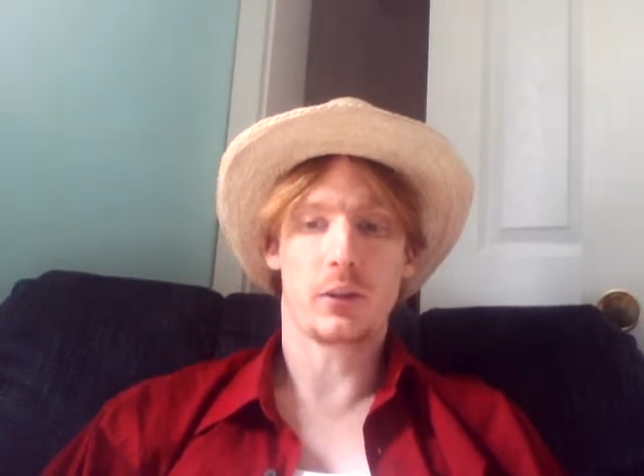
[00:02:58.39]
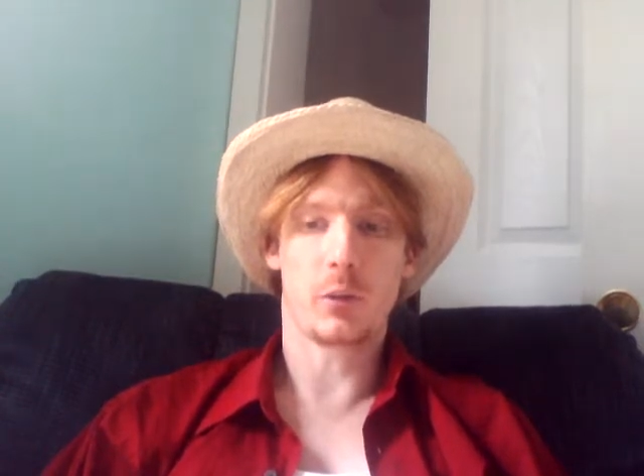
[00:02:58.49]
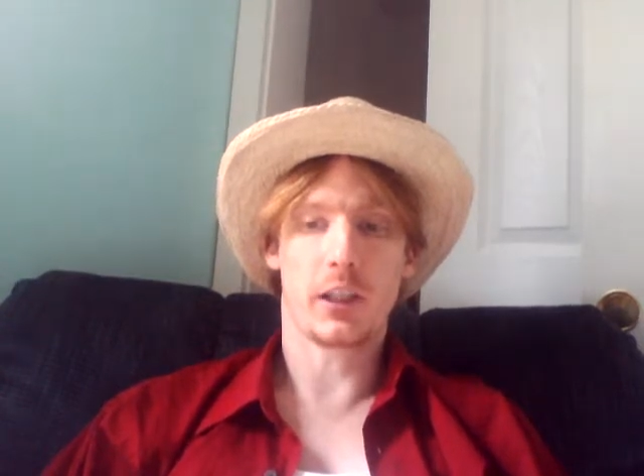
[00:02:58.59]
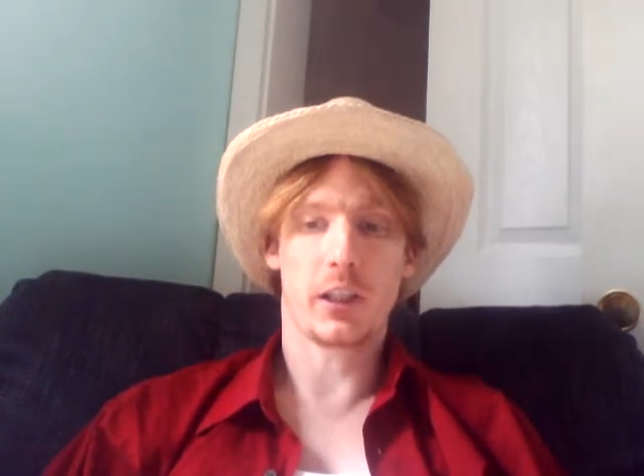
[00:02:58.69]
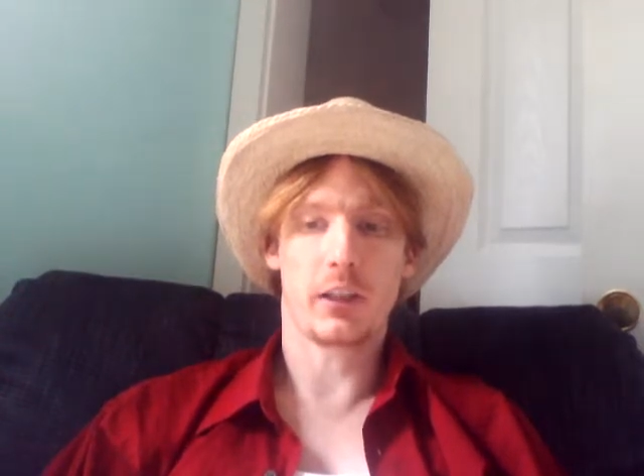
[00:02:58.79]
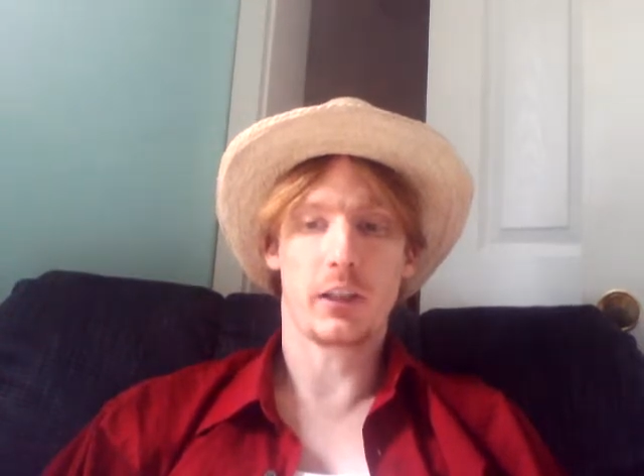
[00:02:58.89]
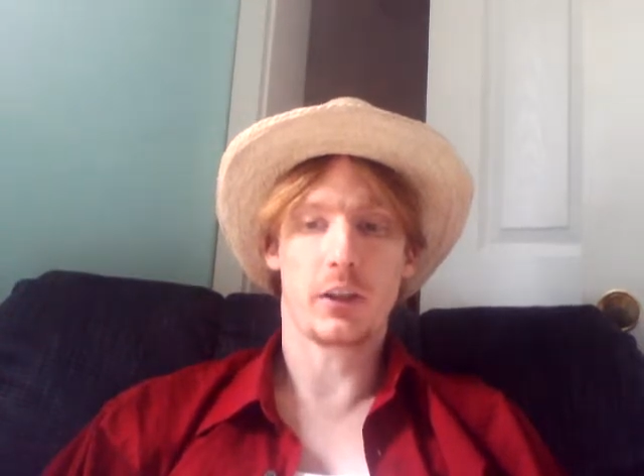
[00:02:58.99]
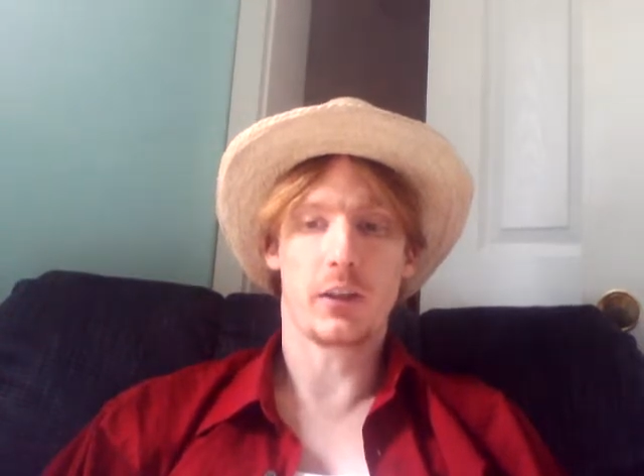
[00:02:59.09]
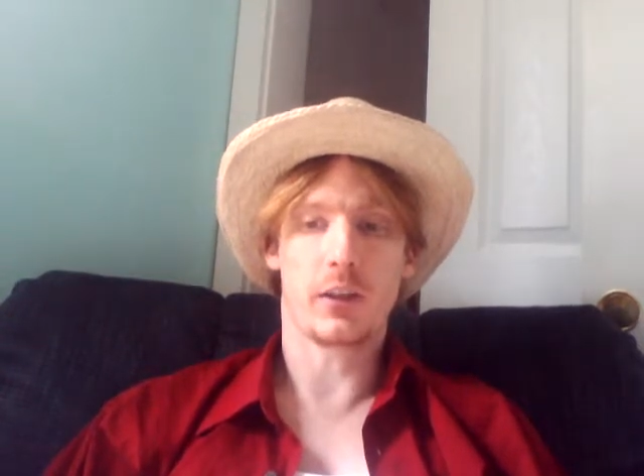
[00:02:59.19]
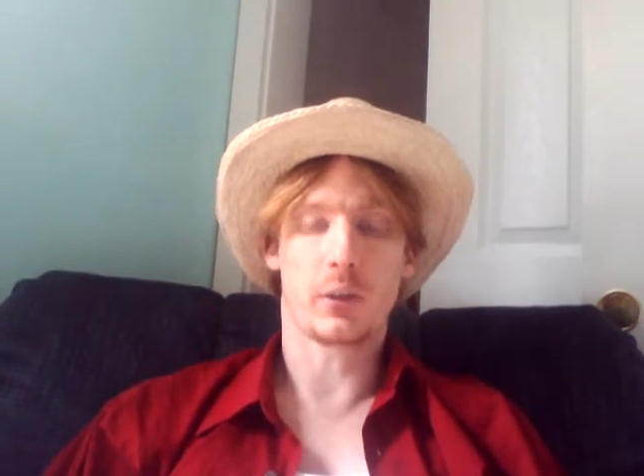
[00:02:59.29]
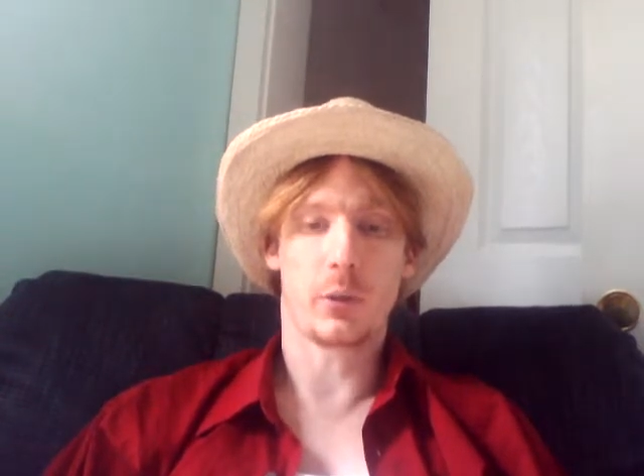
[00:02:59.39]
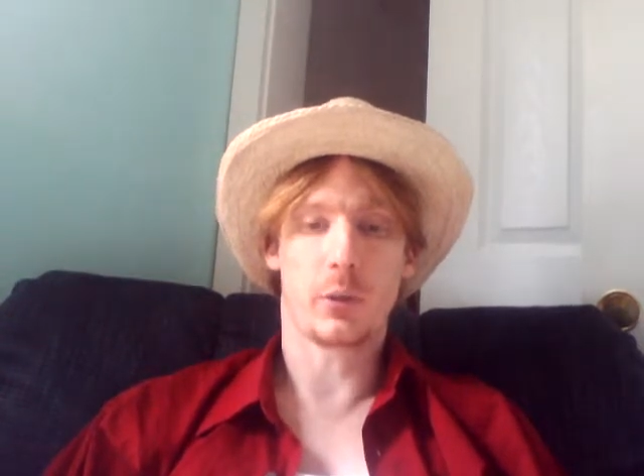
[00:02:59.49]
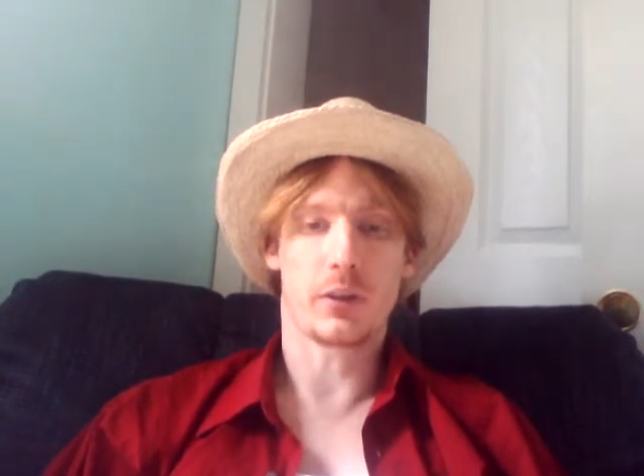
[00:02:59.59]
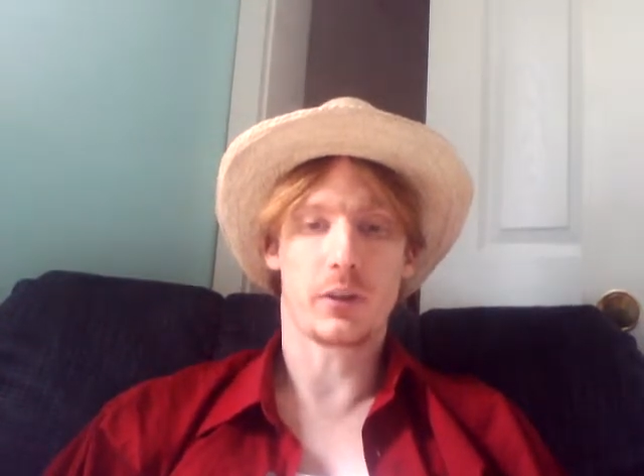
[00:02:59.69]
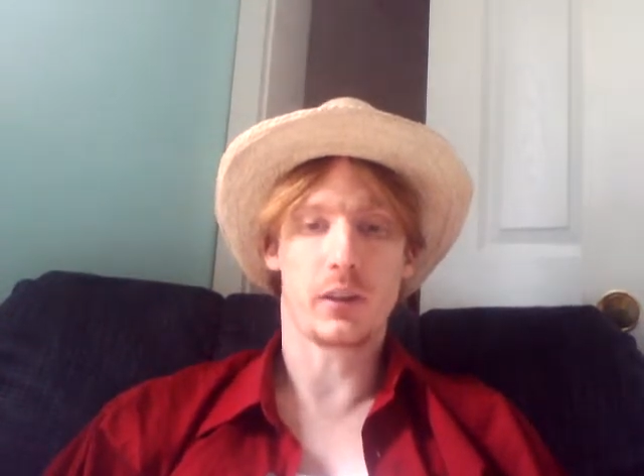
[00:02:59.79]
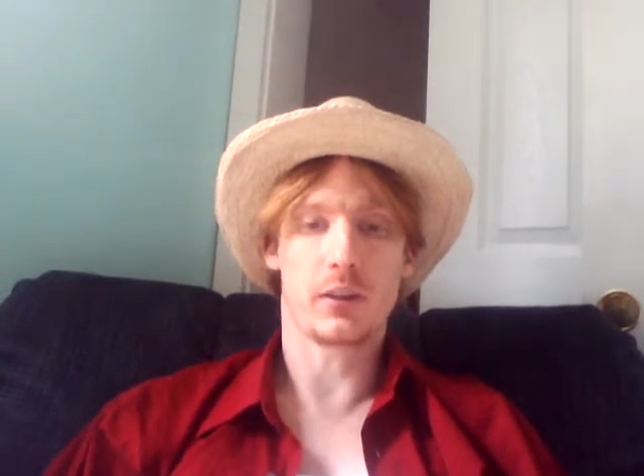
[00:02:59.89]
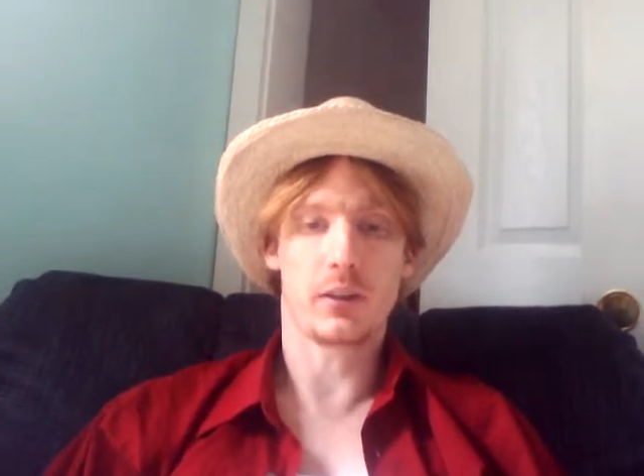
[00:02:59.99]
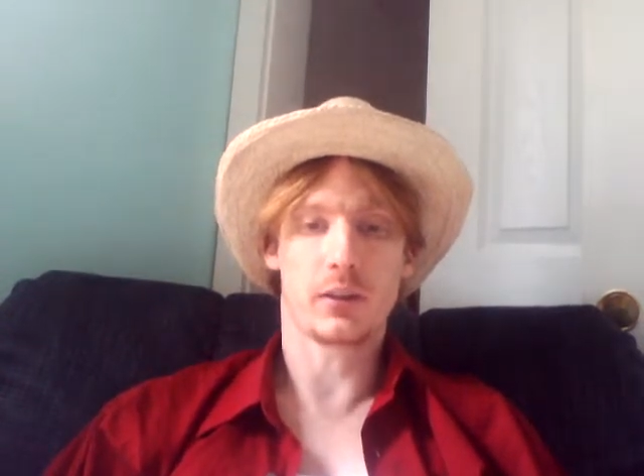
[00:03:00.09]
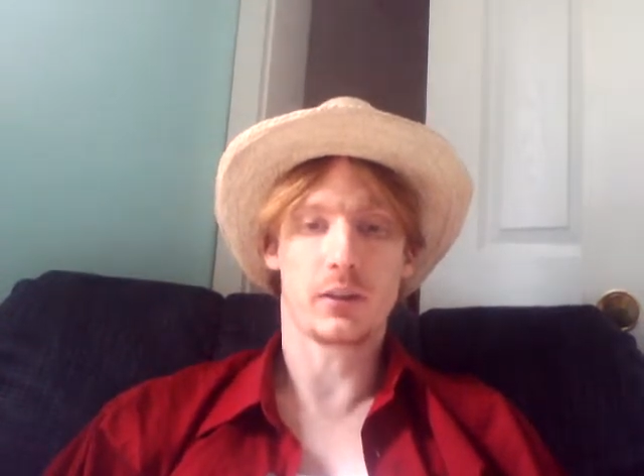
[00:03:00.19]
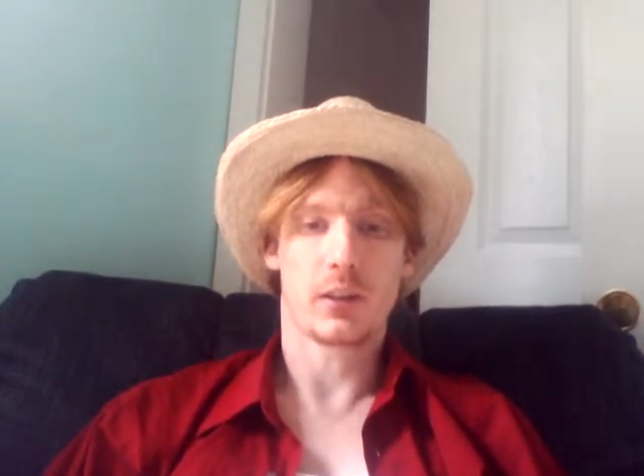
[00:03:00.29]
duplicated code that supports the
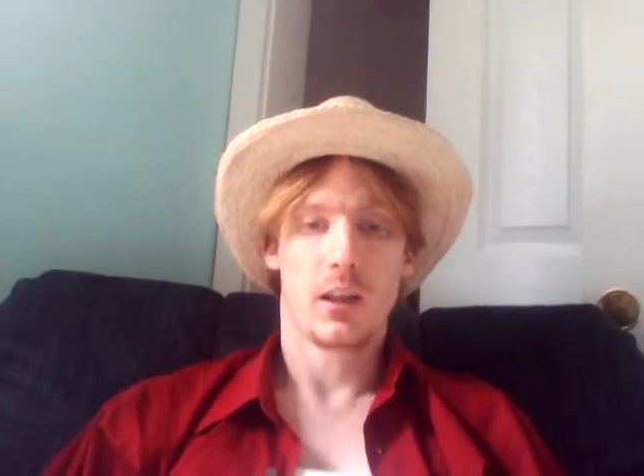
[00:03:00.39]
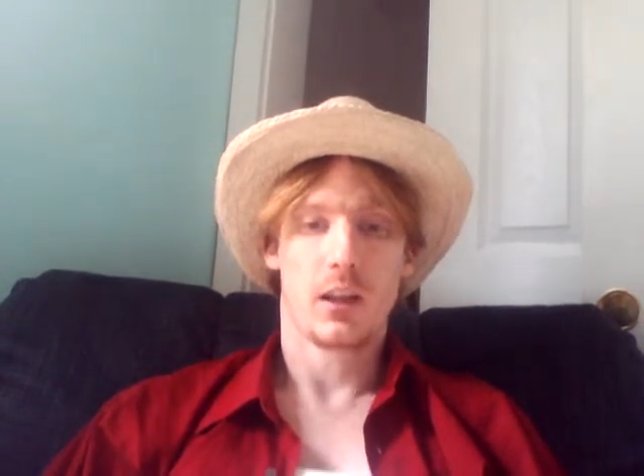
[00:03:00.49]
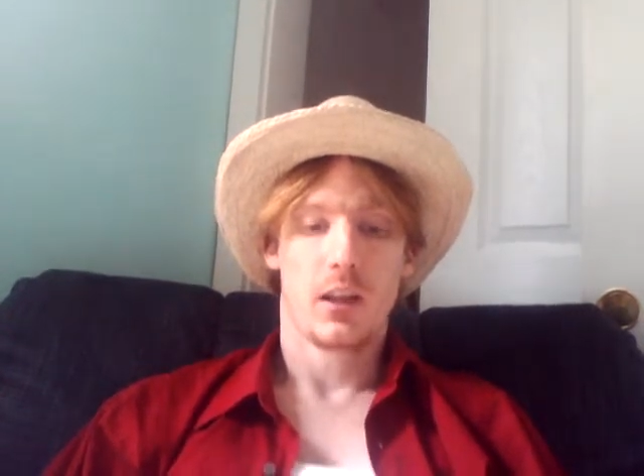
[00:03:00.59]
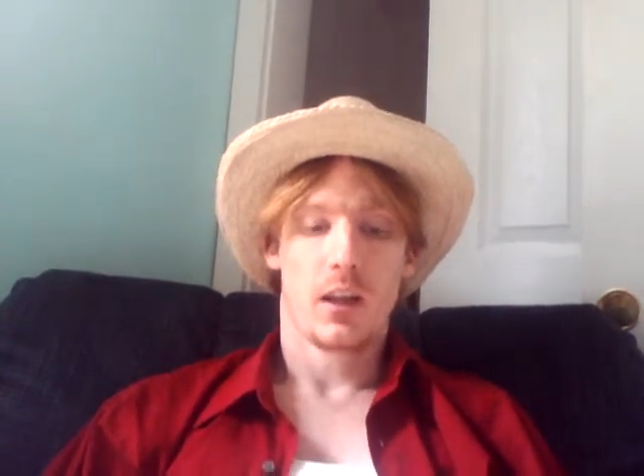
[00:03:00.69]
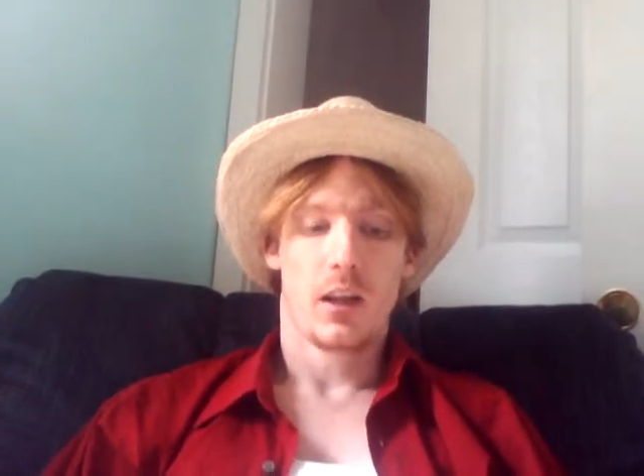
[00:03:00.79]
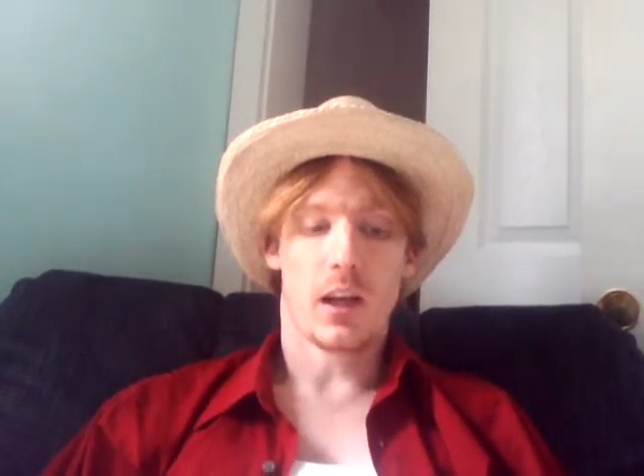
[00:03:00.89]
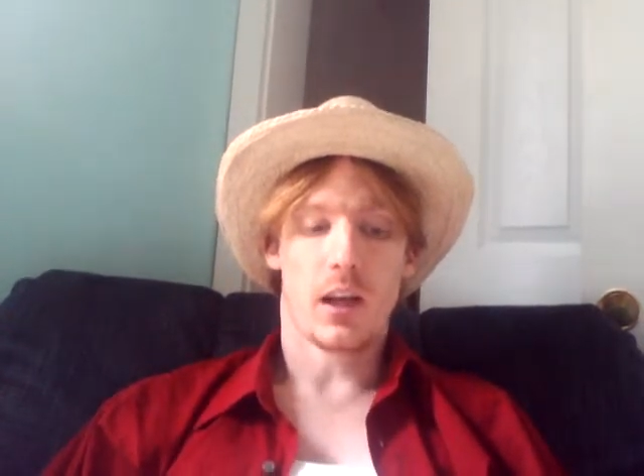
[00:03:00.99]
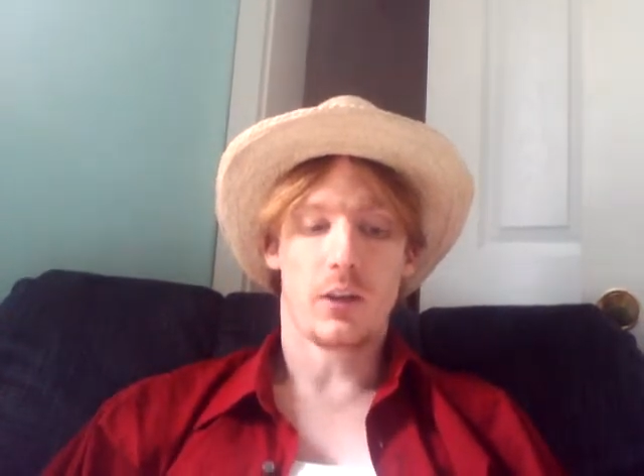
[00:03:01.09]
lenses. I